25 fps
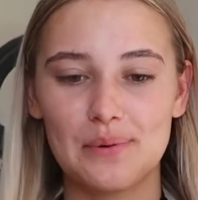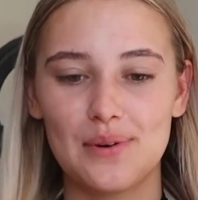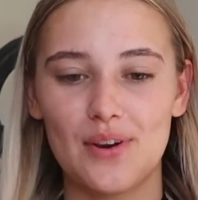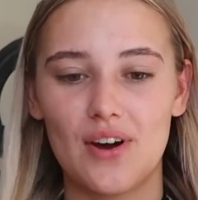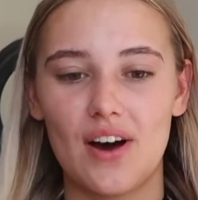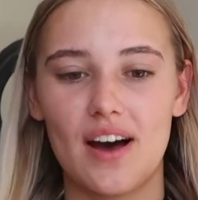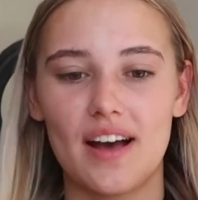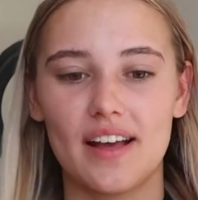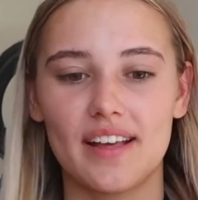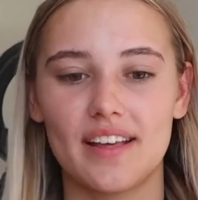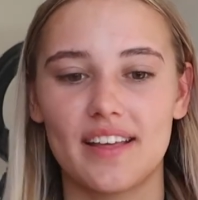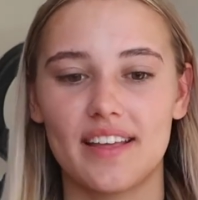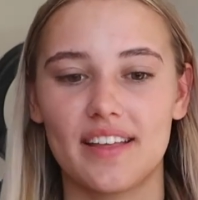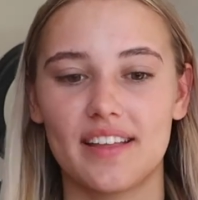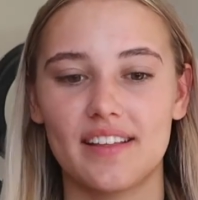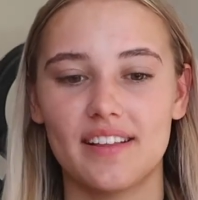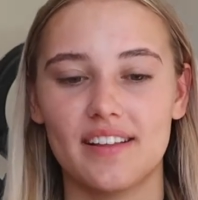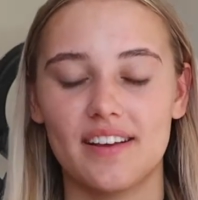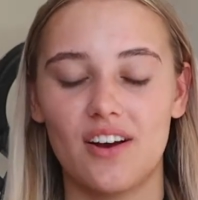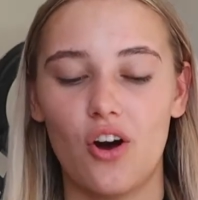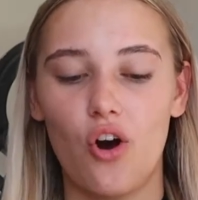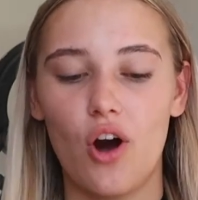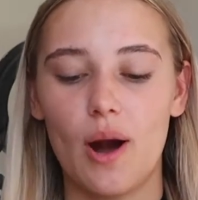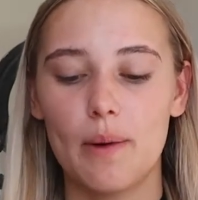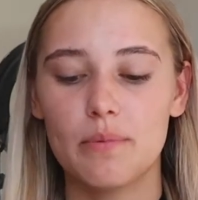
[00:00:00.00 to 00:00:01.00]
Like,
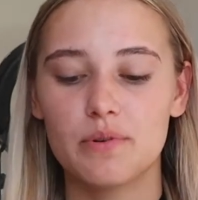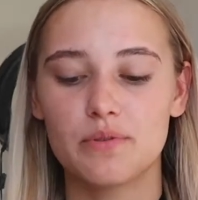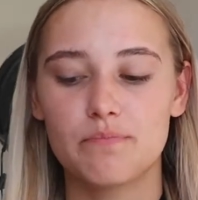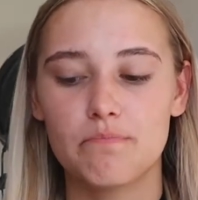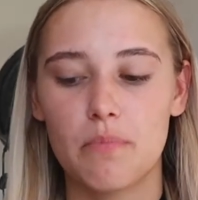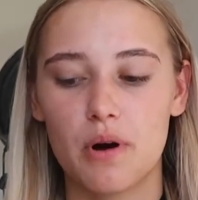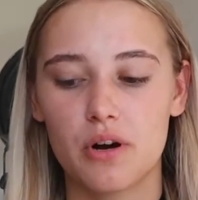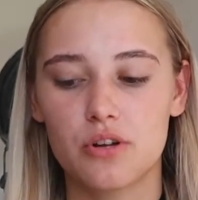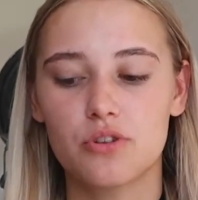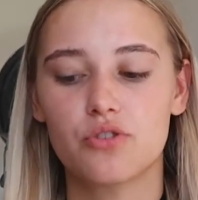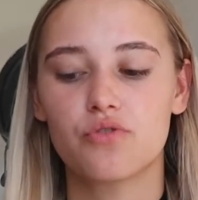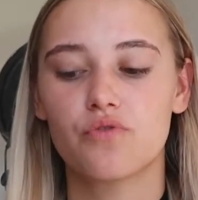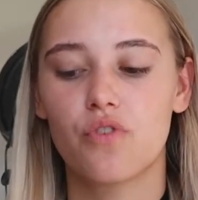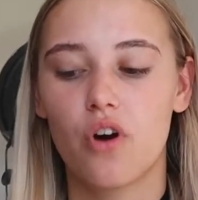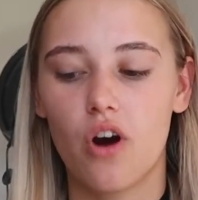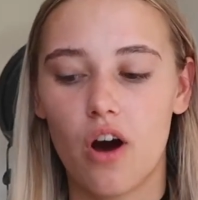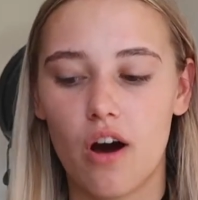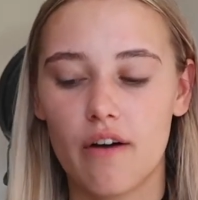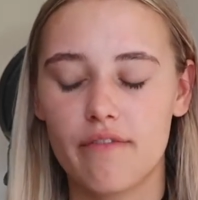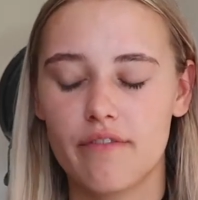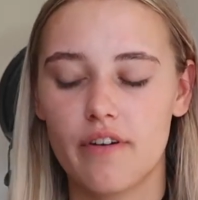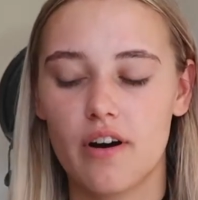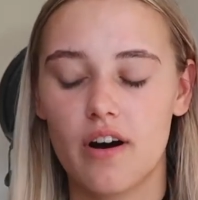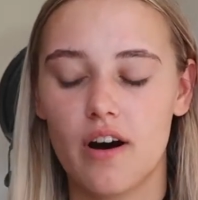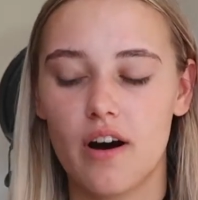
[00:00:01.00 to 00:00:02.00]
I would much
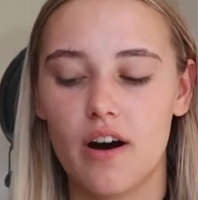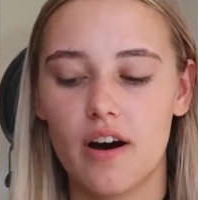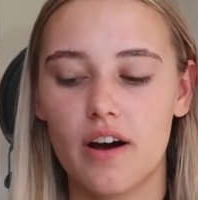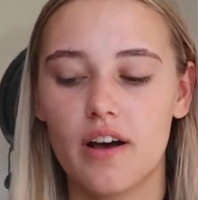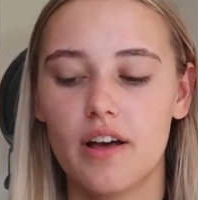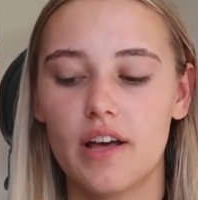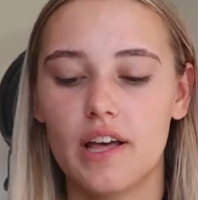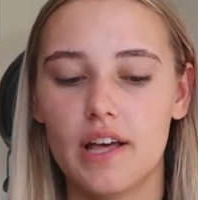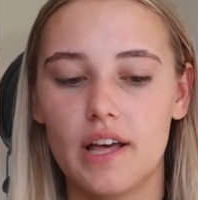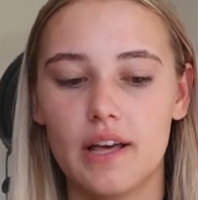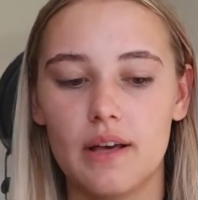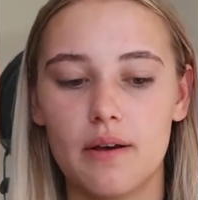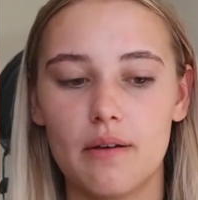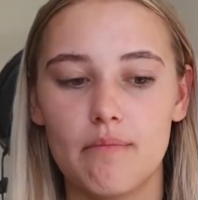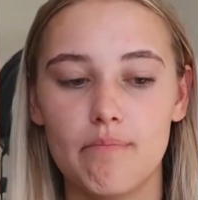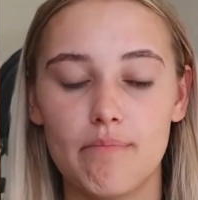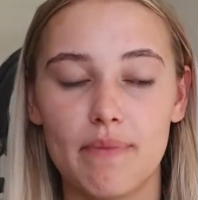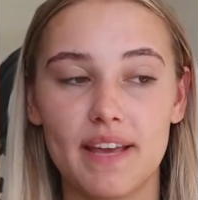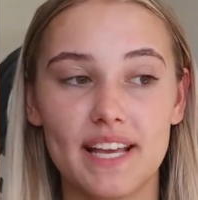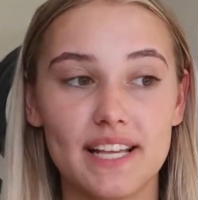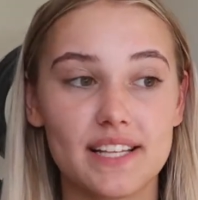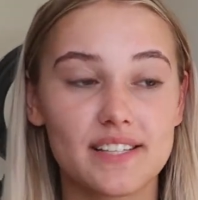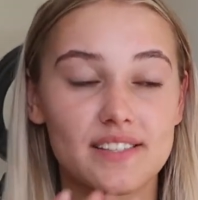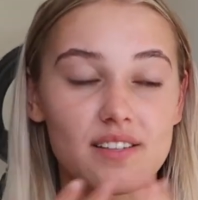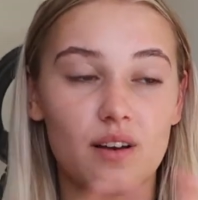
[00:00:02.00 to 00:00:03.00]
rather
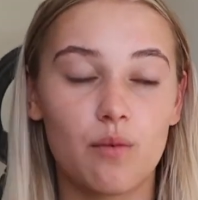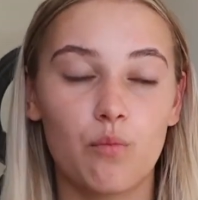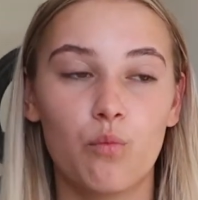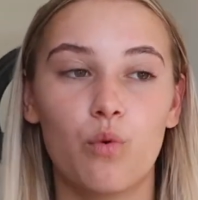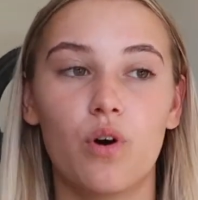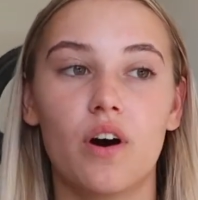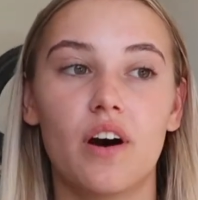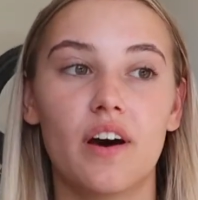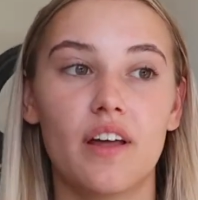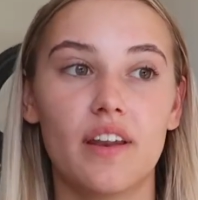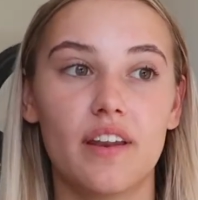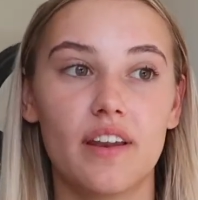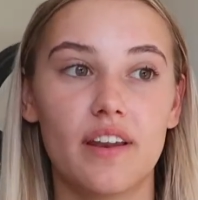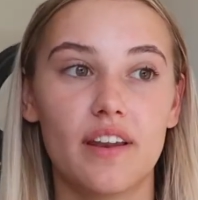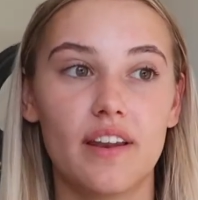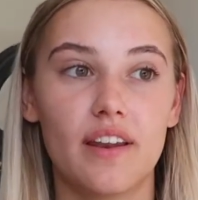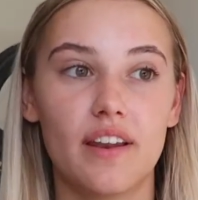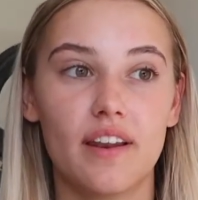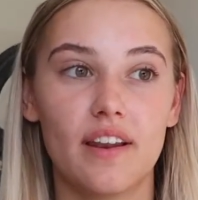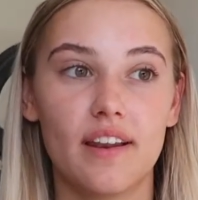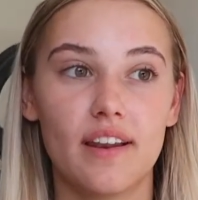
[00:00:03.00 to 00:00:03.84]
meet someone